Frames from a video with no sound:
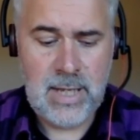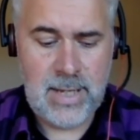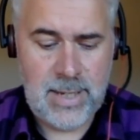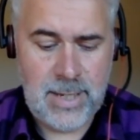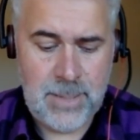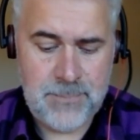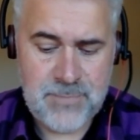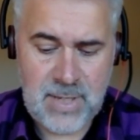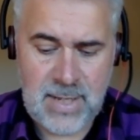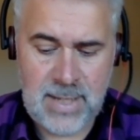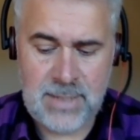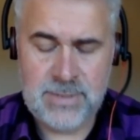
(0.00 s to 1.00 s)

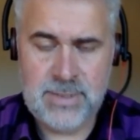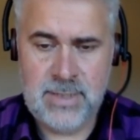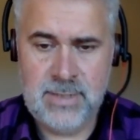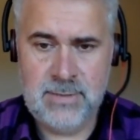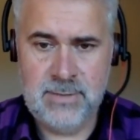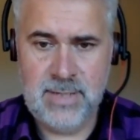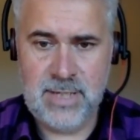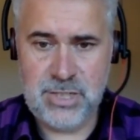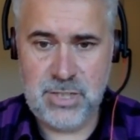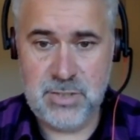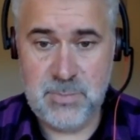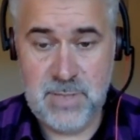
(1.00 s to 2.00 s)
And in the
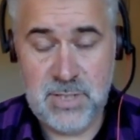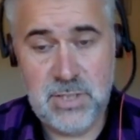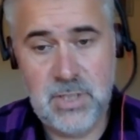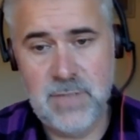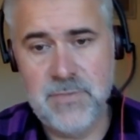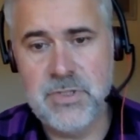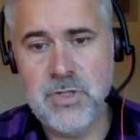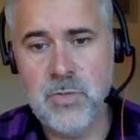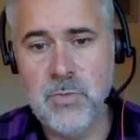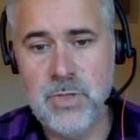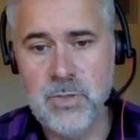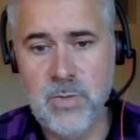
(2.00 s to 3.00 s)
Agile space, certainly in the
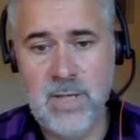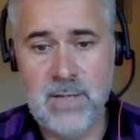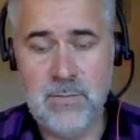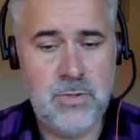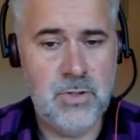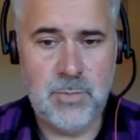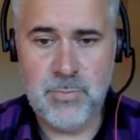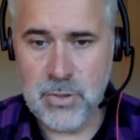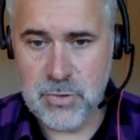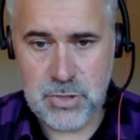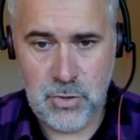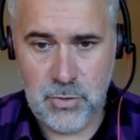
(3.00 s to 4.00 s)
Scrum world, we had what we call a
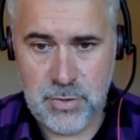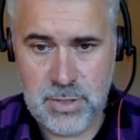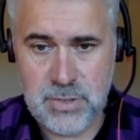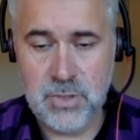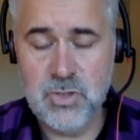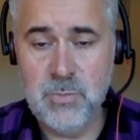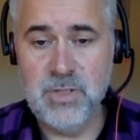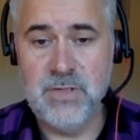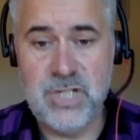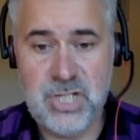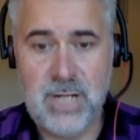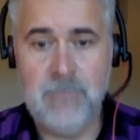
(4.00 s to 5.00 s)
product owner, so
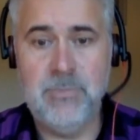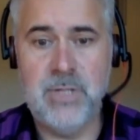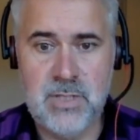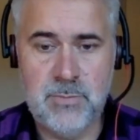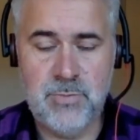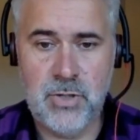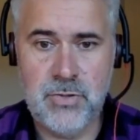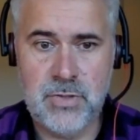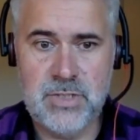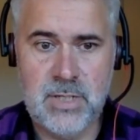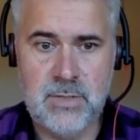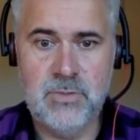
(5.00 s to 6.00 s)
somebody that championed the
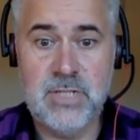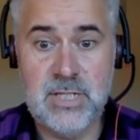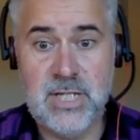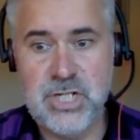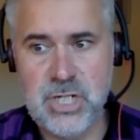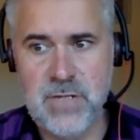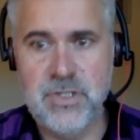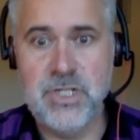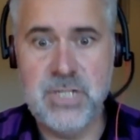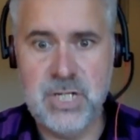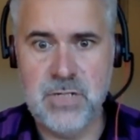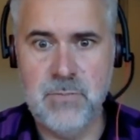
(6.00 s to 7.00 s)
product and was essentially the
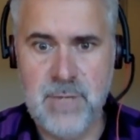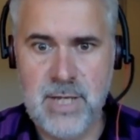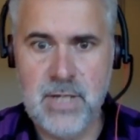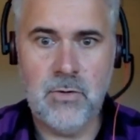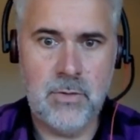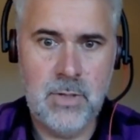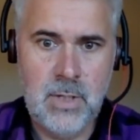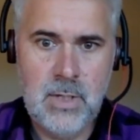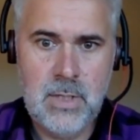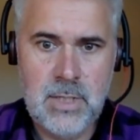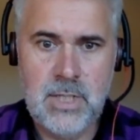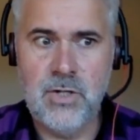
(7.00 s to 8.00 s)
decision maker on,
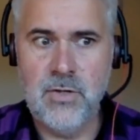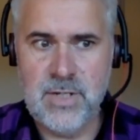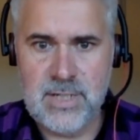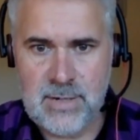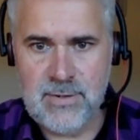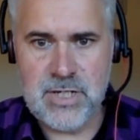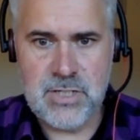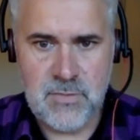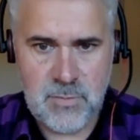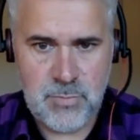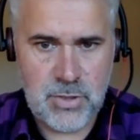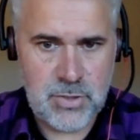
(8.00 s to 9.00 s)
the
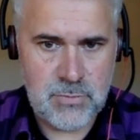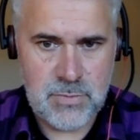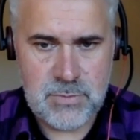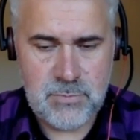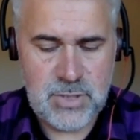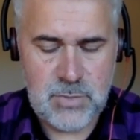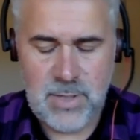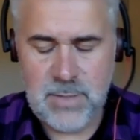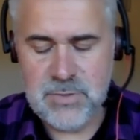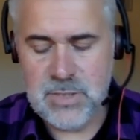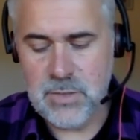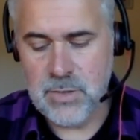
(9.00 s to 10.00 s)
direction of the product, which
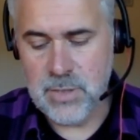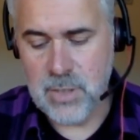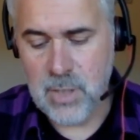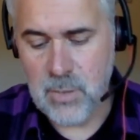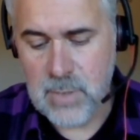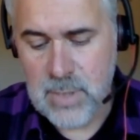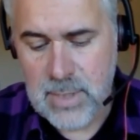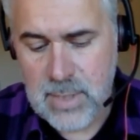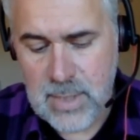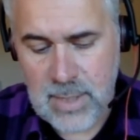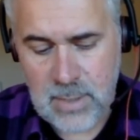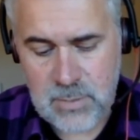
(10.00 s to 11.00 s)
way was it going to go,
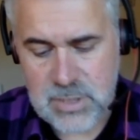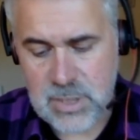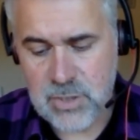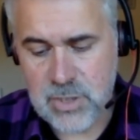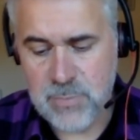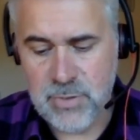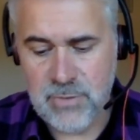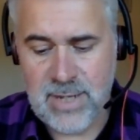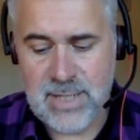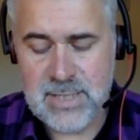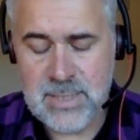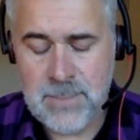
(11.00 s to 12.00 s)
how was it going to
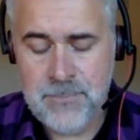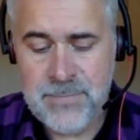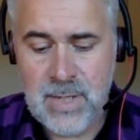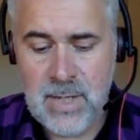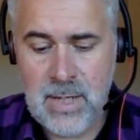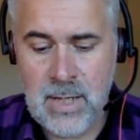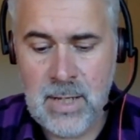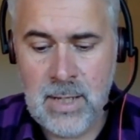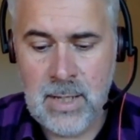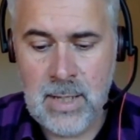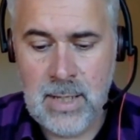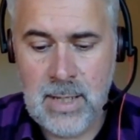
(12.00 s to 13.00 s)
progress.
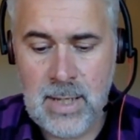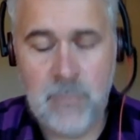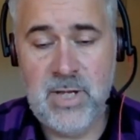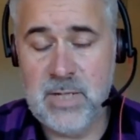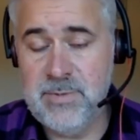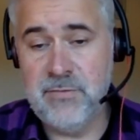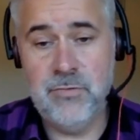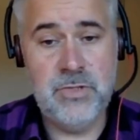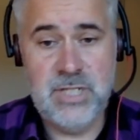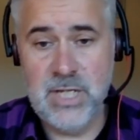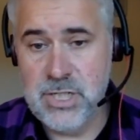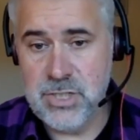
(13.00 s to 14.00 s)
And we had a bit of a
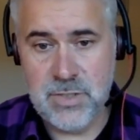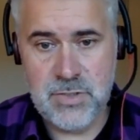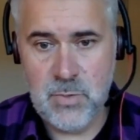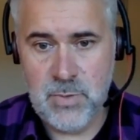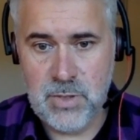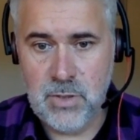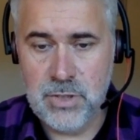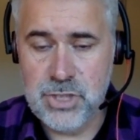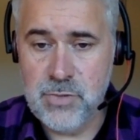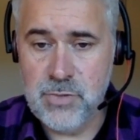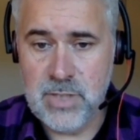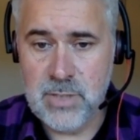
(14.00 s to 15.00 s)
rotation, so we got a
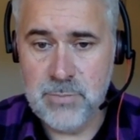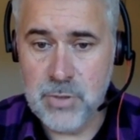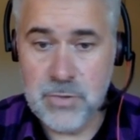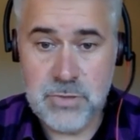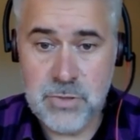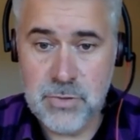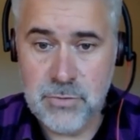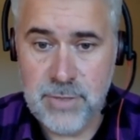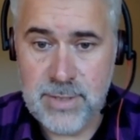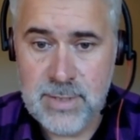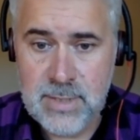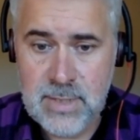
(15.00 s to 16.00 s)
junior product owner
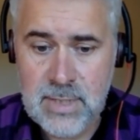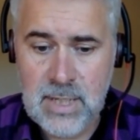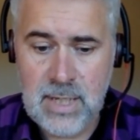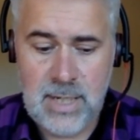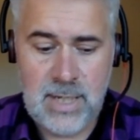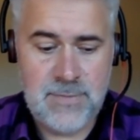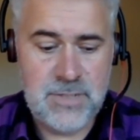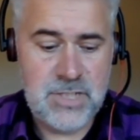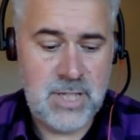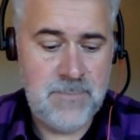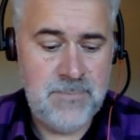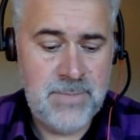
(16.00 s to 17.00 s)
in the
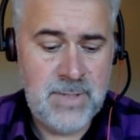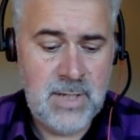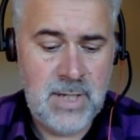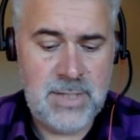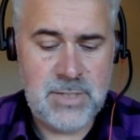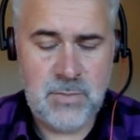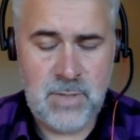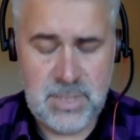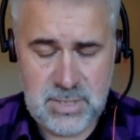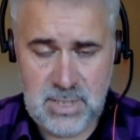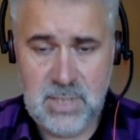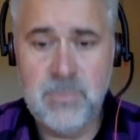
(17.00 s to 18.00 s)
team. And it's quite
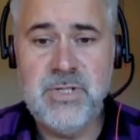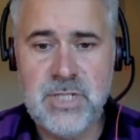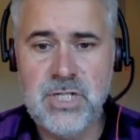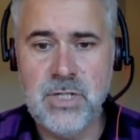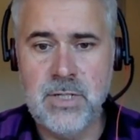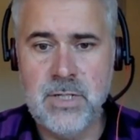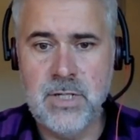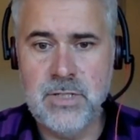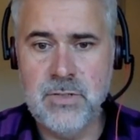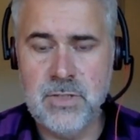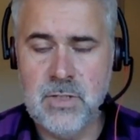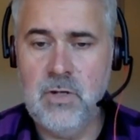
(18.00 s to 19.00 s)
a senior position.
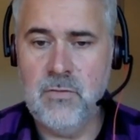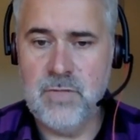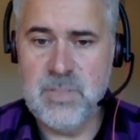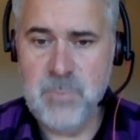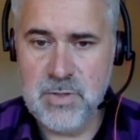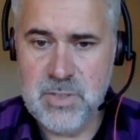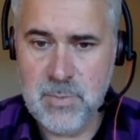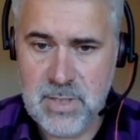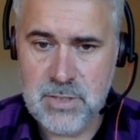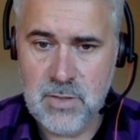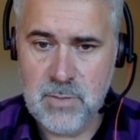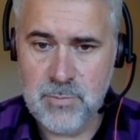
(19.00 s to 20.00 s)
There's a lot of
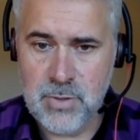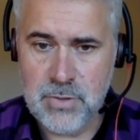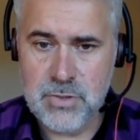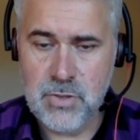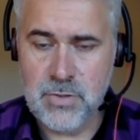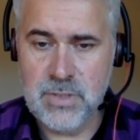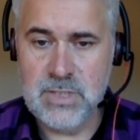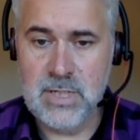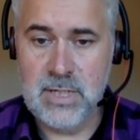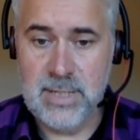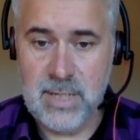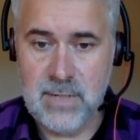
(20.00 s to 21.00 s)
responsibility on the product owner
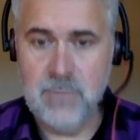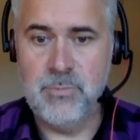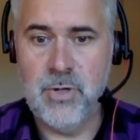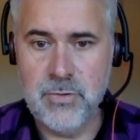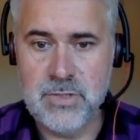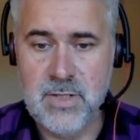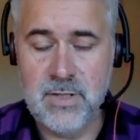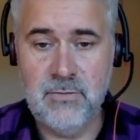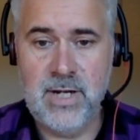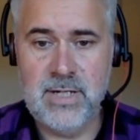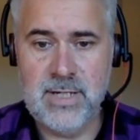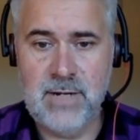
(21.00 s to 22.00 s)
to lead the product in the
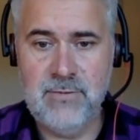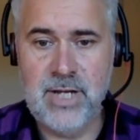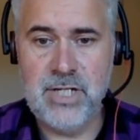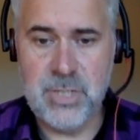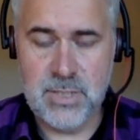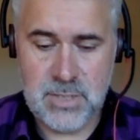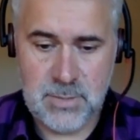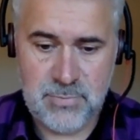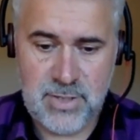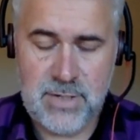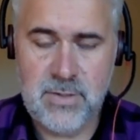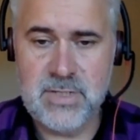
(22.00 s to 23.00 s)
right direction, to
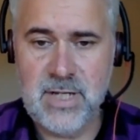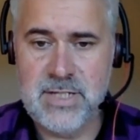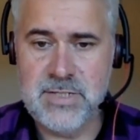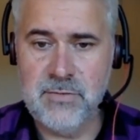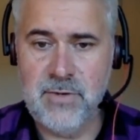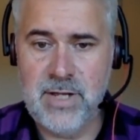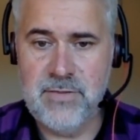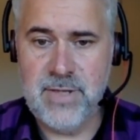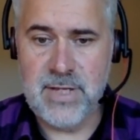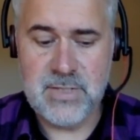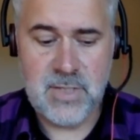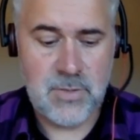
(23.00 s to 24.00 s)
prioritize the right
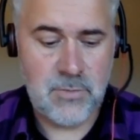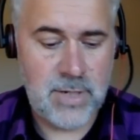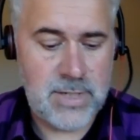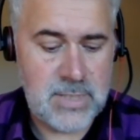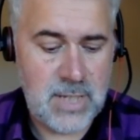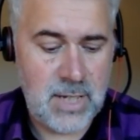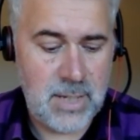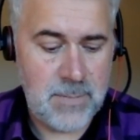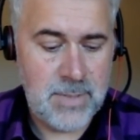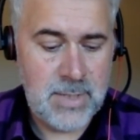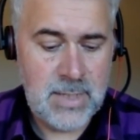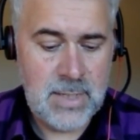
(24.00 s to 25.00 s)
things at the right time.